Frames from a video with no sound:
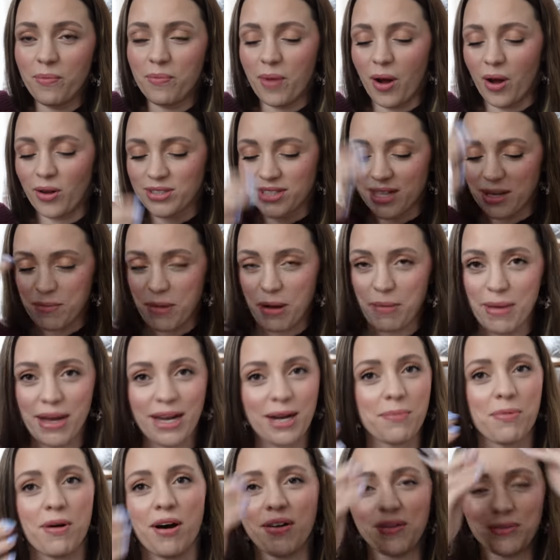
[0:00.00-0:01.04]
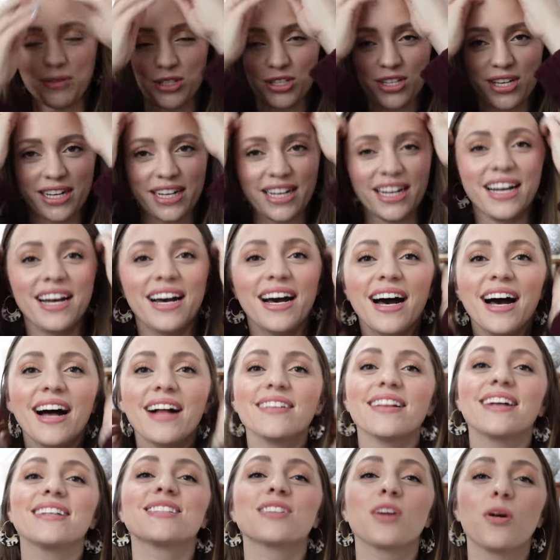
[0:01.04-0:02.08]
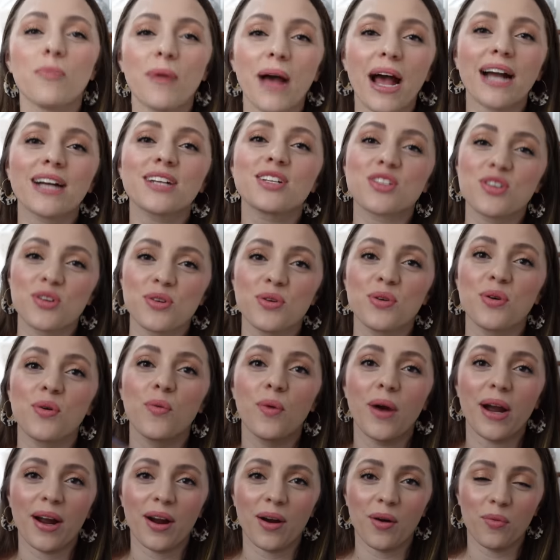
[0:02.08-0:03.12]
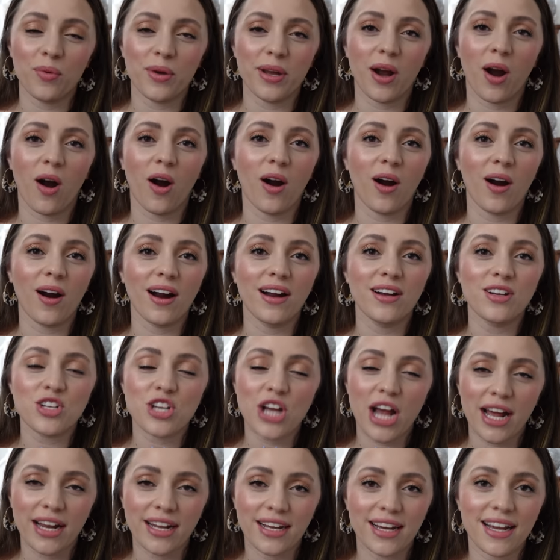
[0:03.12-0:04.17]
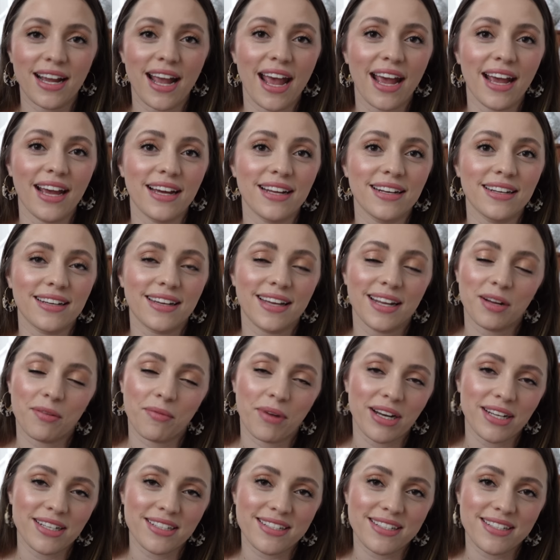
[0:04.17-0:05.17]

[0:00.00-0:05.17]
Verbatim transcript: I'll take my makeup off, I'm just kidding. Let's go back to where we are chatting and getting ready